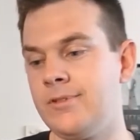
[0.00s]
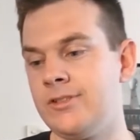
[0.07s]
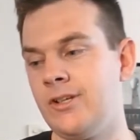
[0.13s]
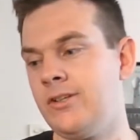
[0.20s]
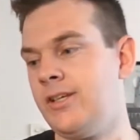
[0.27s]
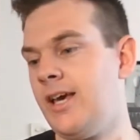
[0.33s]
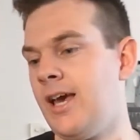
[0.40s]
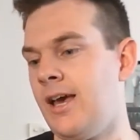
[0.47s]

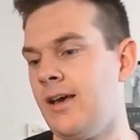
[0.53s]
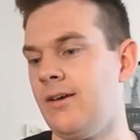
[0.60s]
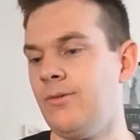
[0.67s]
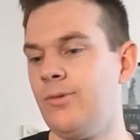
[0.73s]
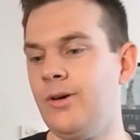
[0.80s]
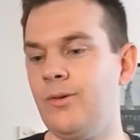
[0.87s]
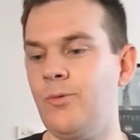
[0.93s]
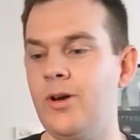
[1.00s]
So yeah,
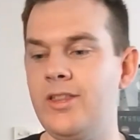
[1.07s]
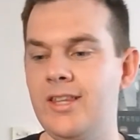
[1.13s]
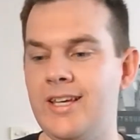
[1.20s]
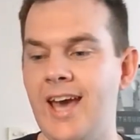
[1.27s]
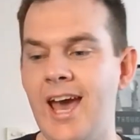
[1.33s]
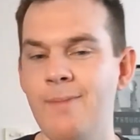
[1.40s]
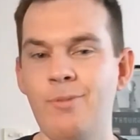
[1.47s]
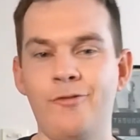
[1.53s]
with
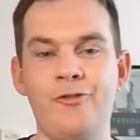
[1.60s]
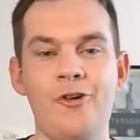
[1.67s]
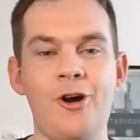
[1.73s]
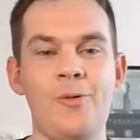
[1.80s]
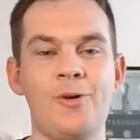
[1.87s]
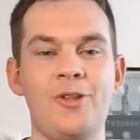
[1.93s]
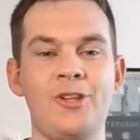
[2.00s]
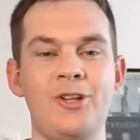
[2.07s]
the game before
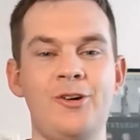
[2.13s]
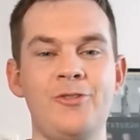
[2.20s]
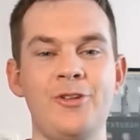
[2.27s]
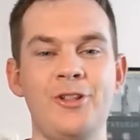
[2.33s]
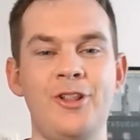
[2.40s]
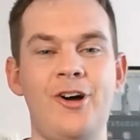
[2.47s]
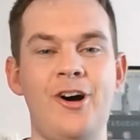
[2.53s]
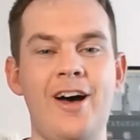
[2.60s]
I went on the